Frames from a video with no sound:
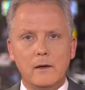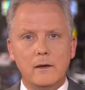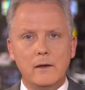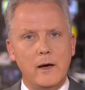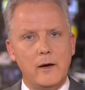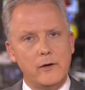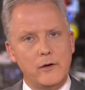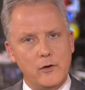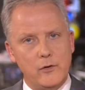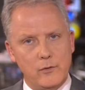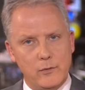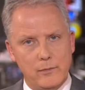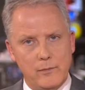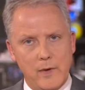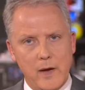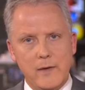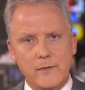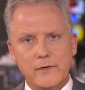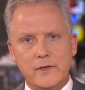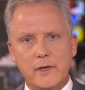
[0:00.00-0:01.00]
Now, you
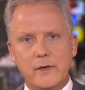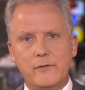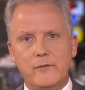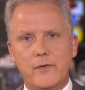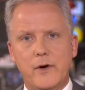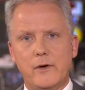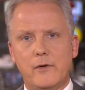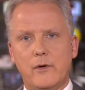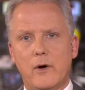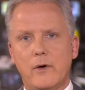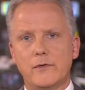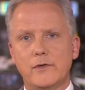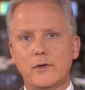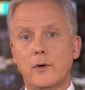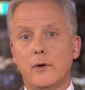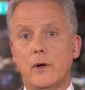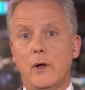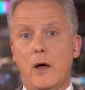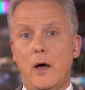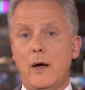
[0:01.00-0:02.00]
may have seen photographs
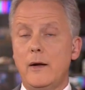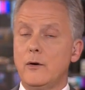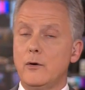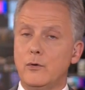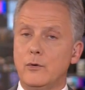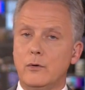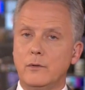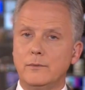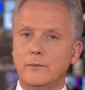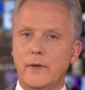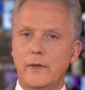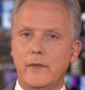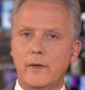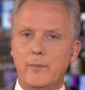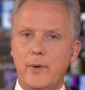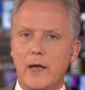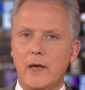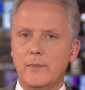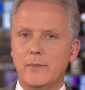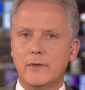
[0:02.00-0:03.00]
online or in the
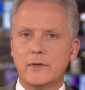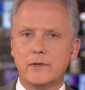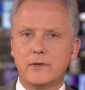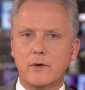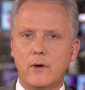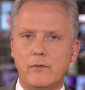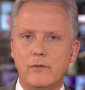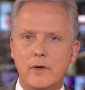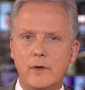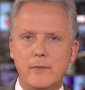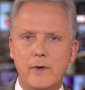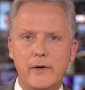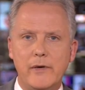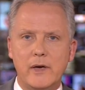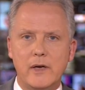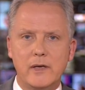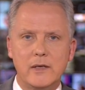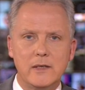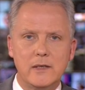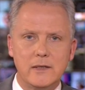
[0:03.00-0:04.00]
papers of an
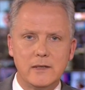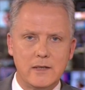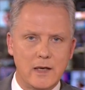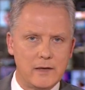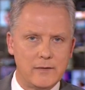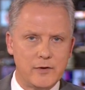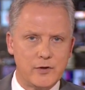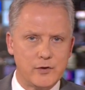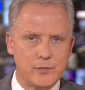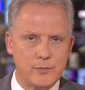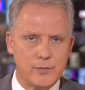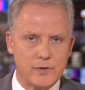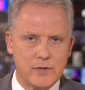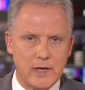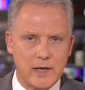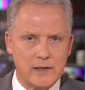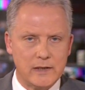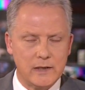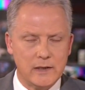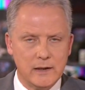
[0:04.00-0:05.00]
American television
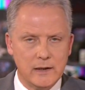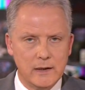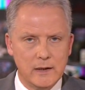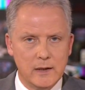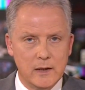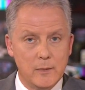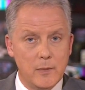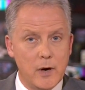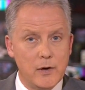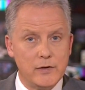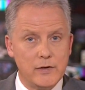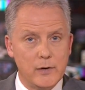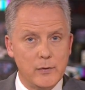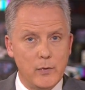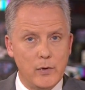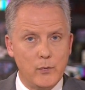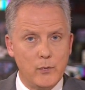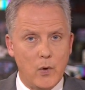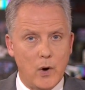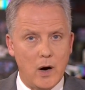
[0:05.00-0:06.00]
presenter posing
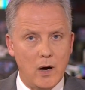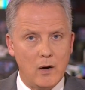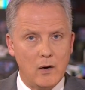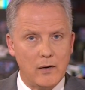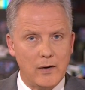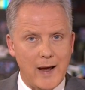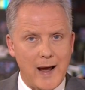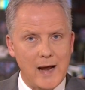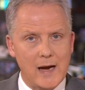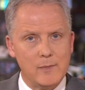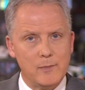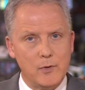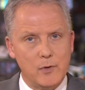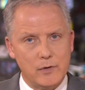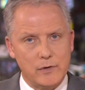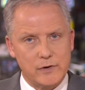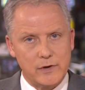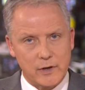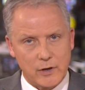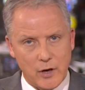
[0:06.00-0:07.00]
with wild
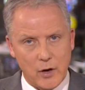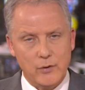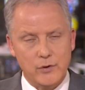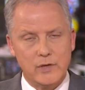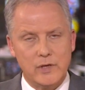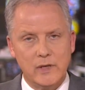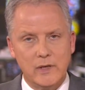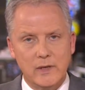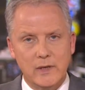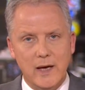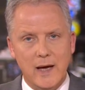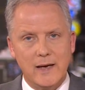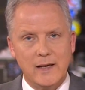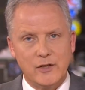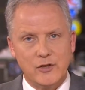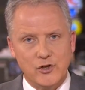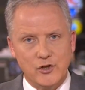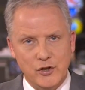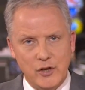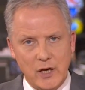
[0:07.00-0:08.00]
animals, a goat
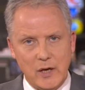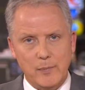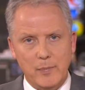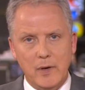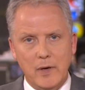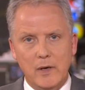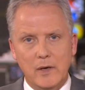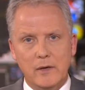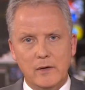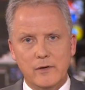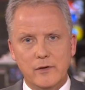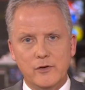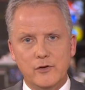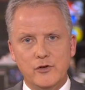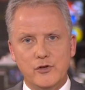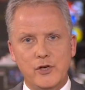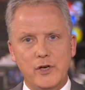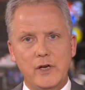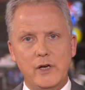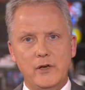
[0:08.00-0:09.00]
and a sheep that
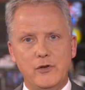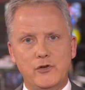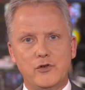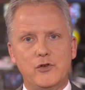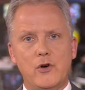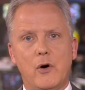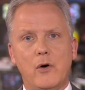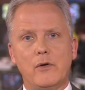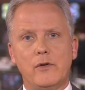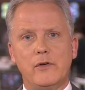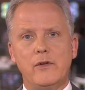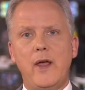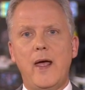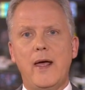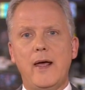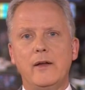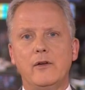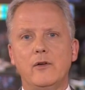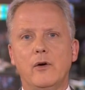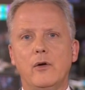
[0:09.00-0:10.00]
she shot
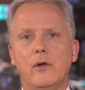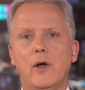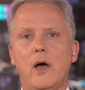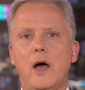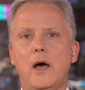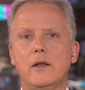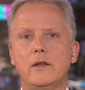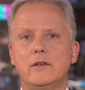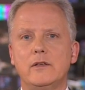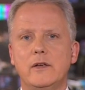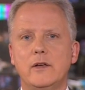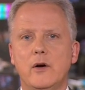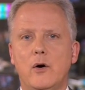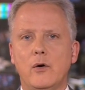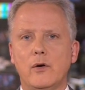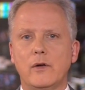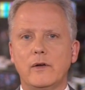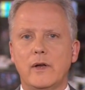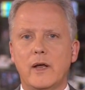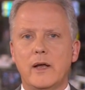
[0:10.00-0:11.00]
dead on a hunting
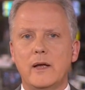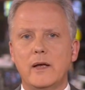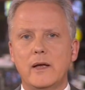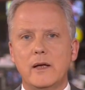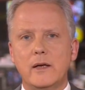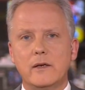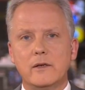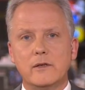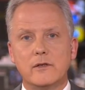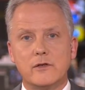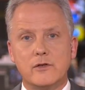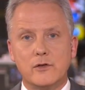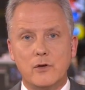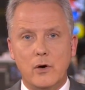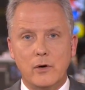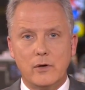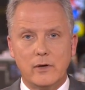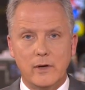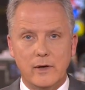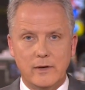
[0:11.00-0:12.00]
holiday in
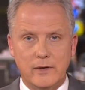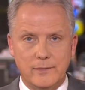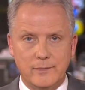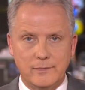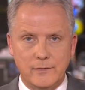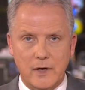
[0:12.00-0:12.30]
Scotland.